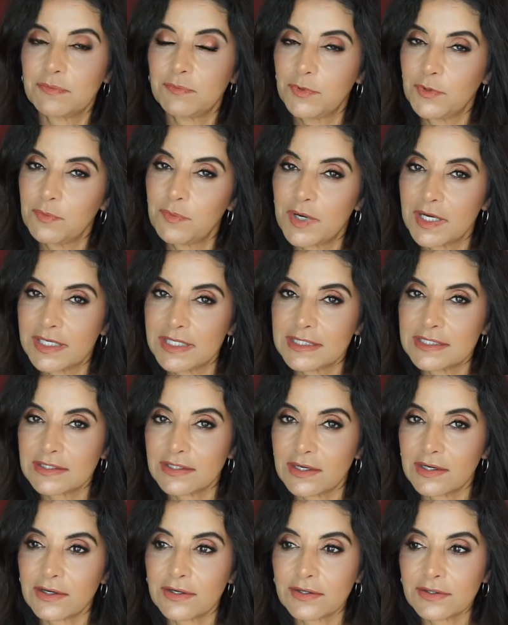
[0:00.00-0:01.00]
the bluebonnets
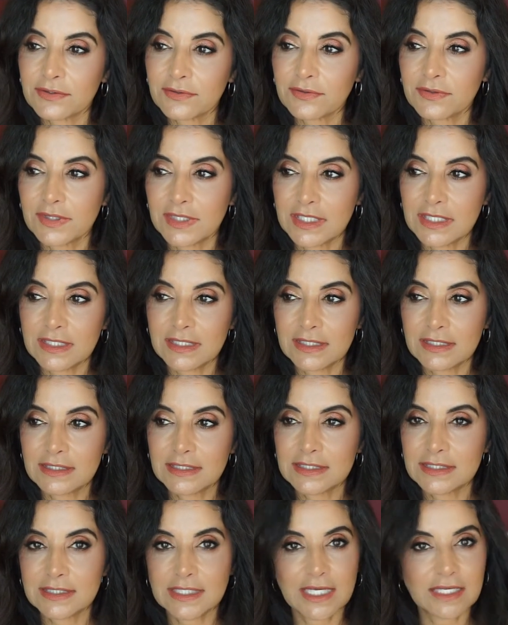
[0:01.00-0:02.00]
are
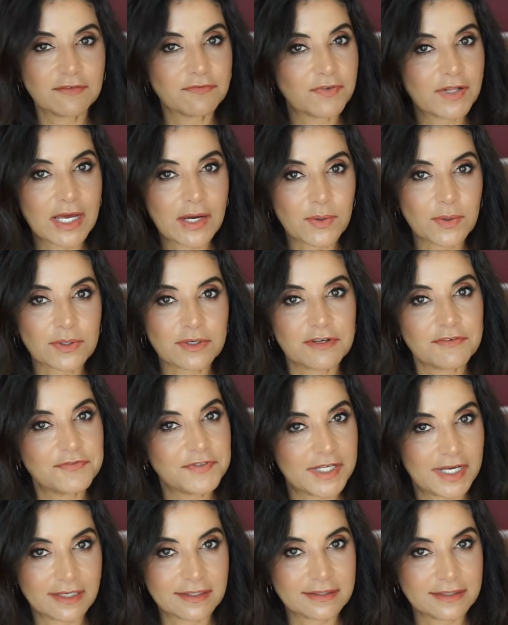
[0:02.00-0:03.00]
the state flower of
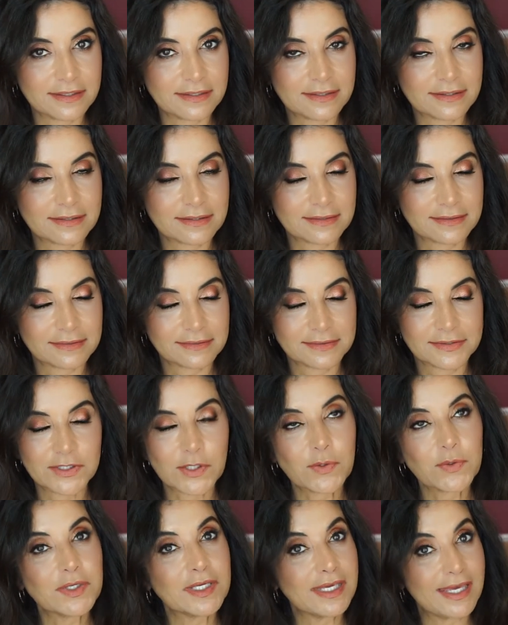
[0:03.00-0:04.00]
Texas,
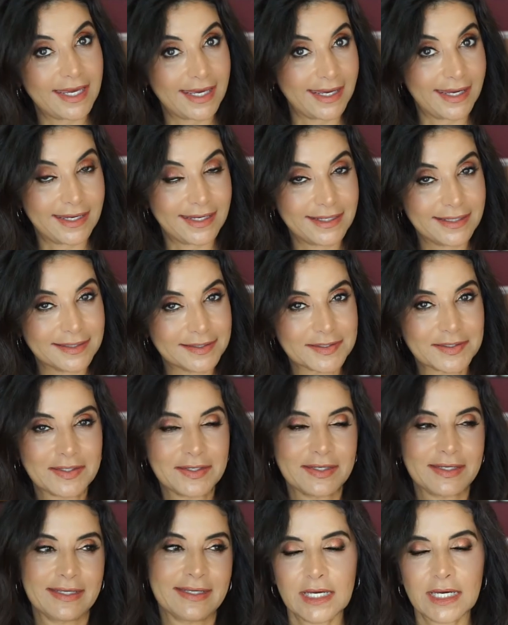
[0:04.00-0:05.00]
so yay.
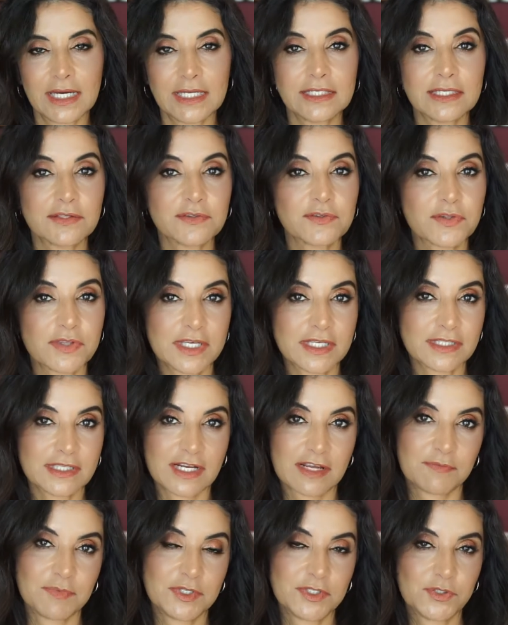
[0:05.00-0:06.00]
Another thing that
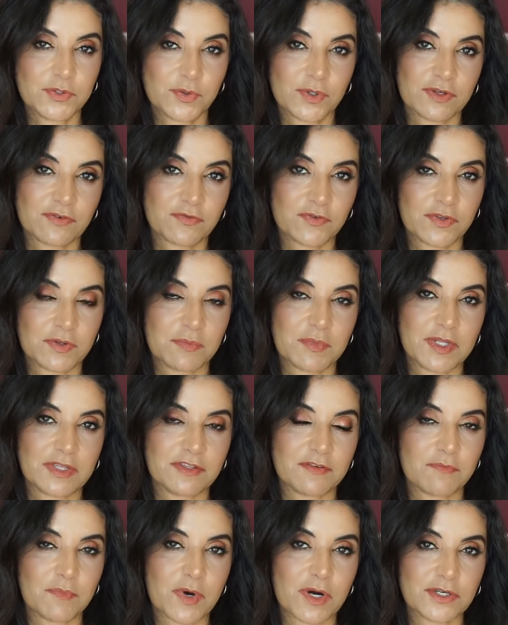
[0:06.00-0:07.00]
I've been enjoying for the
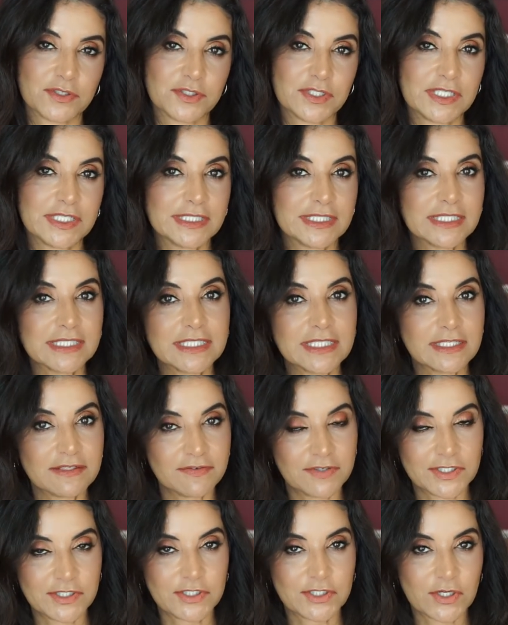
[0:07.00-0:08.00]
month of March is a
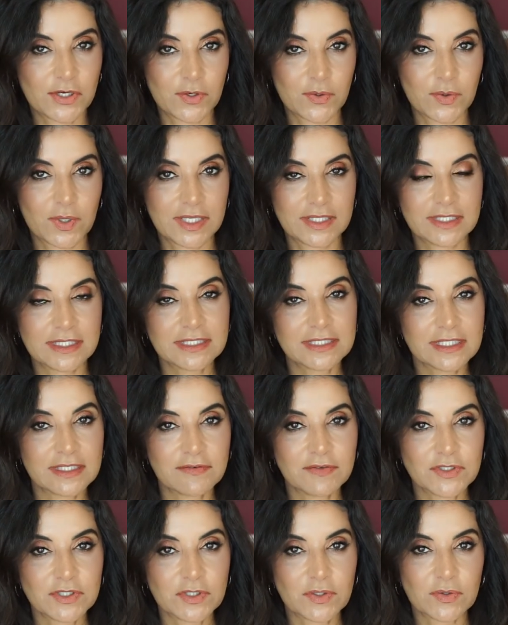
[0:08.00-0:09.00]
TV show, and this
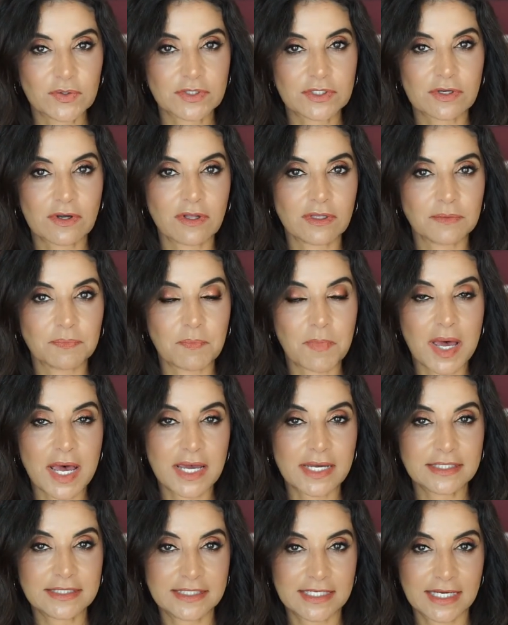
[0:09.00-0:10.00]
TV show is called
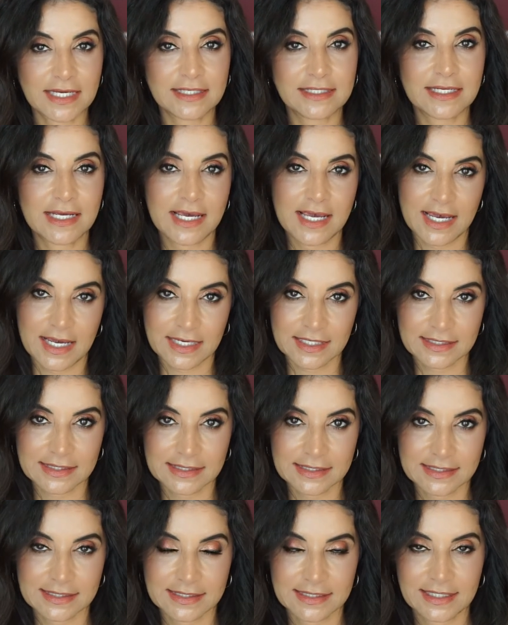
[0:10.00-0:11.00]
My Dead
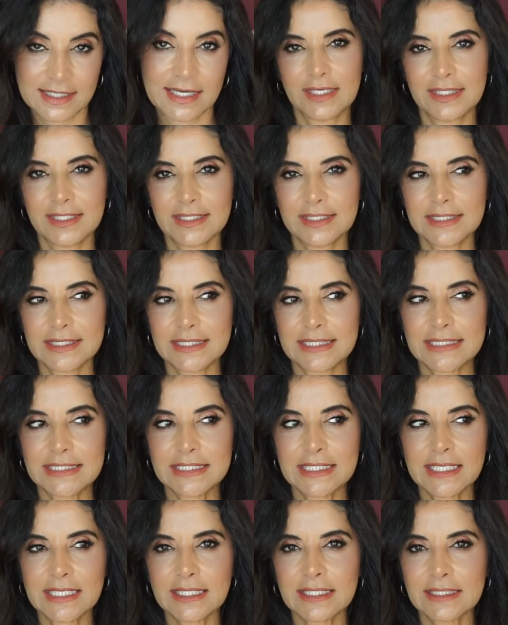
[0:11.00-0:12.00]
Ex. It is a
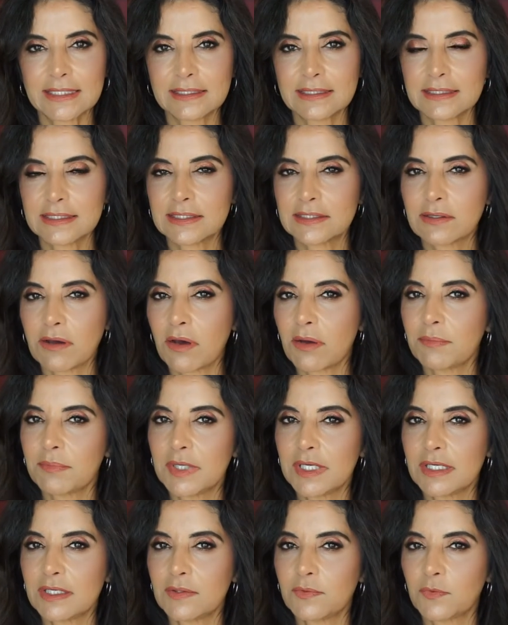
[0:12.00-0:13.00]
teen
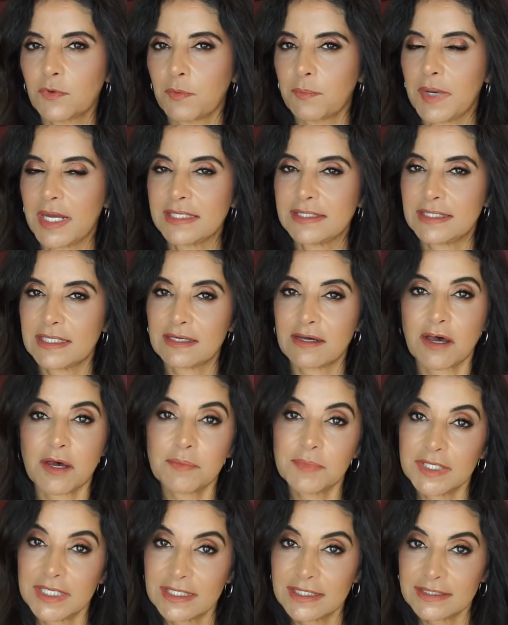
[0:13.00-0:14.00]
zombie romantic
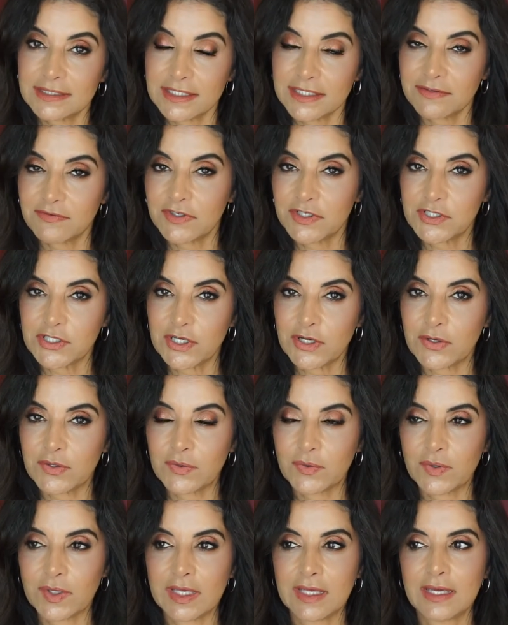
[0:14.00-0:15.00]
comedy TV
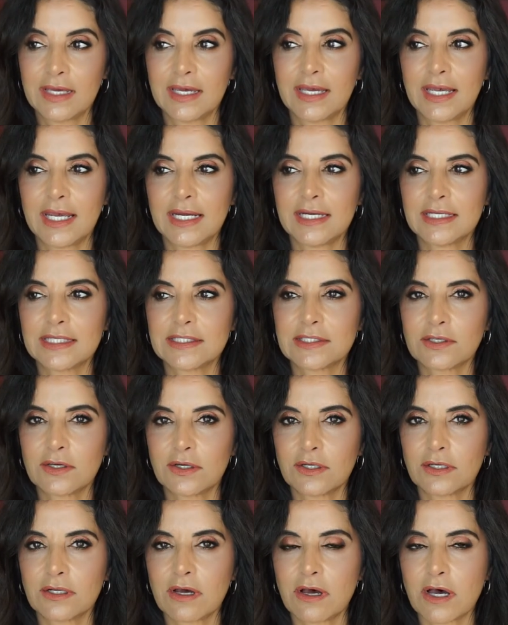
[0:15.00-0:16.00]
show, and it's
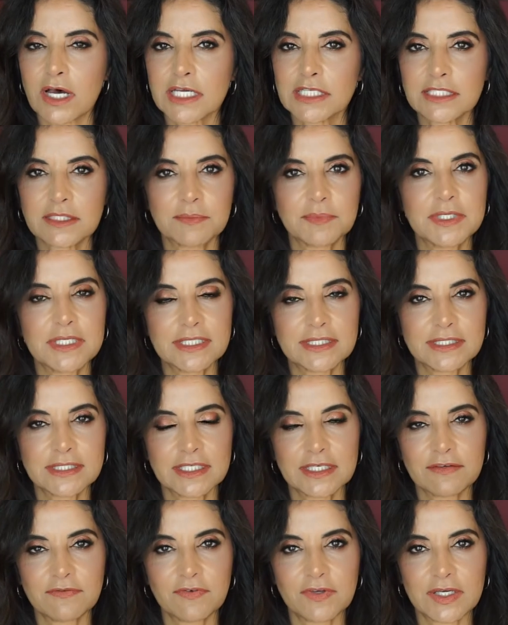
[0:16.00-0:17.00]
on Awesomeness
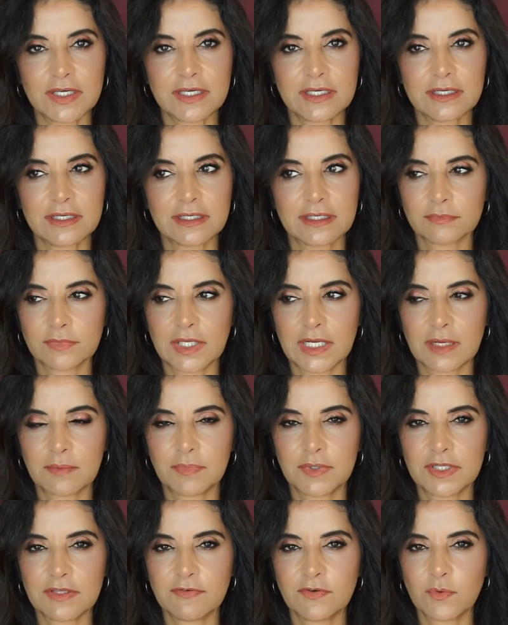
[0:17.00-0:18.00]
TV, and I
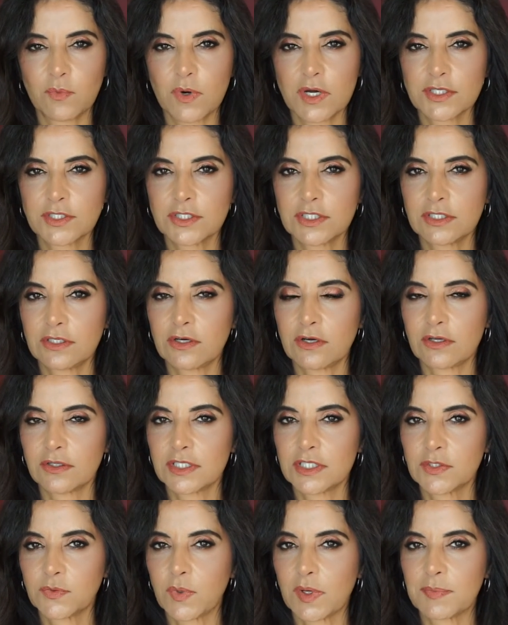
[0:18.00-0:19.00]
believe you watch it
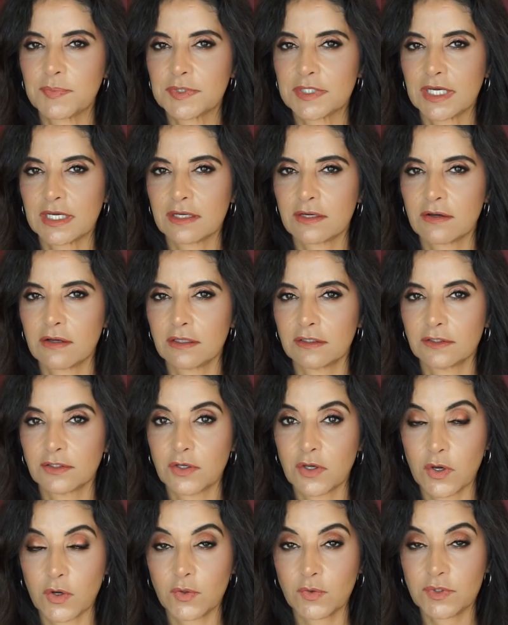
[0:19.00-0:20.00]
on this website
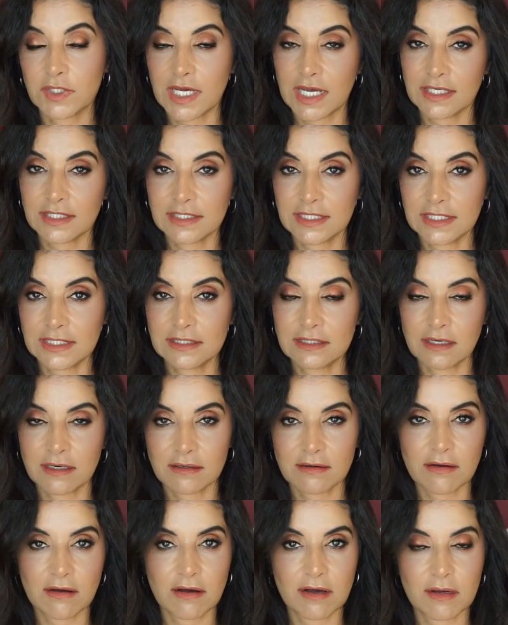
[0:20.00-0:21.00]
called
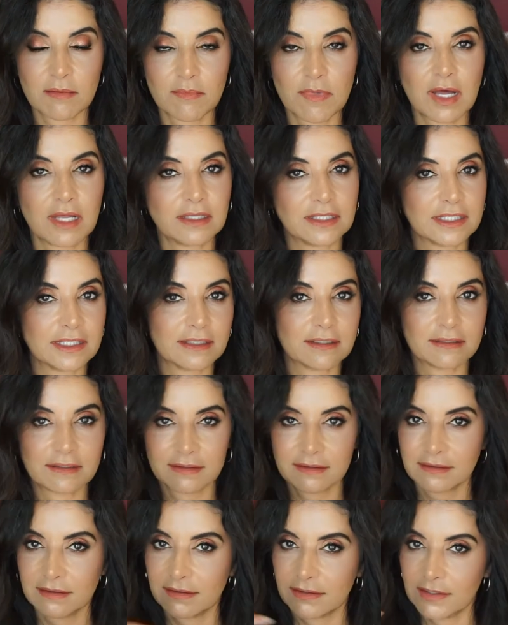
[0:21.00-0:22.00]
Go90.com. I'll
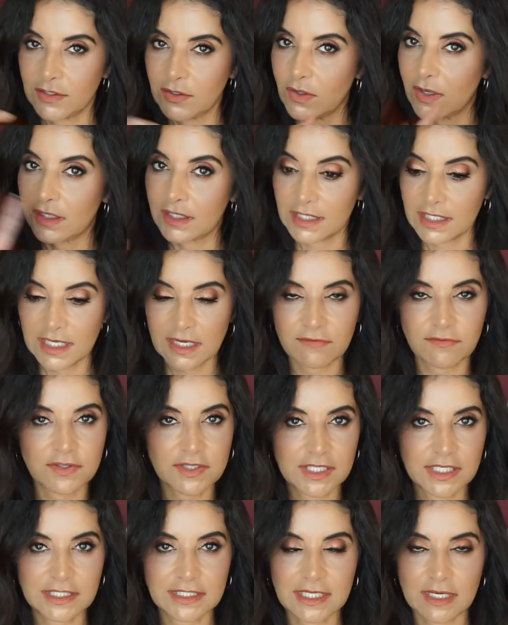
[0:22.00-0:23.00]
link
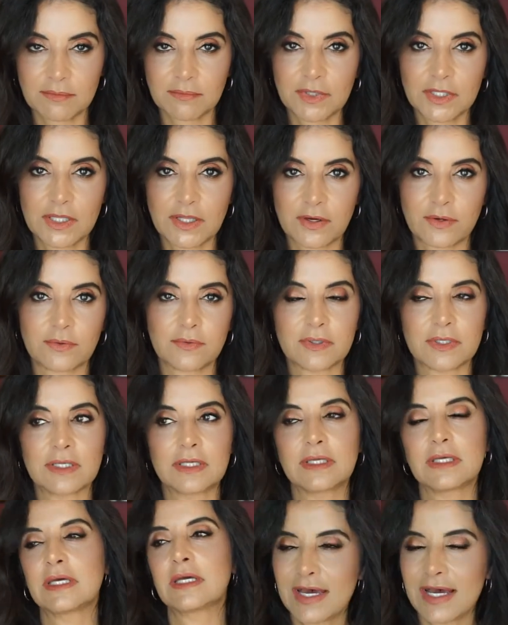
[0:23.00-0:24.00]
everything down below.
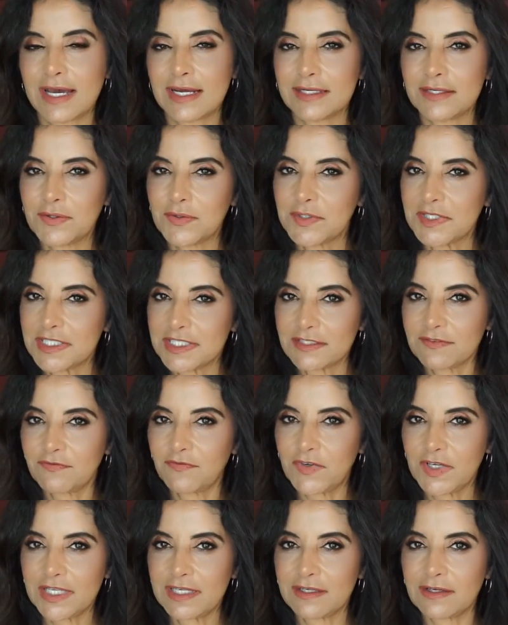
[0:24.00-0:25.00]
I know it
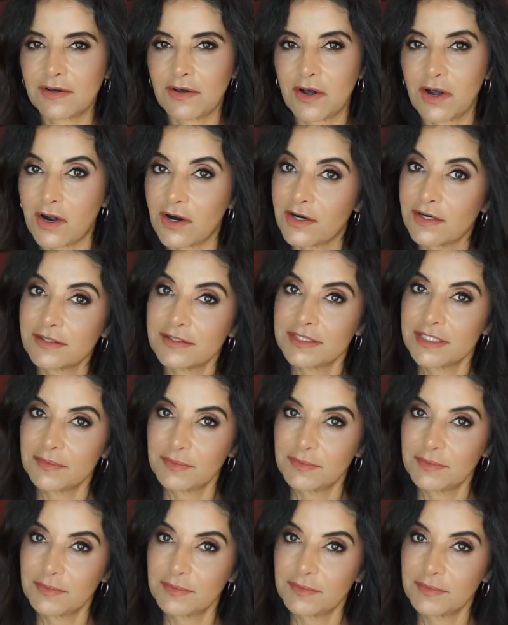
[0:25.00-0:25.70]
doesn't fit our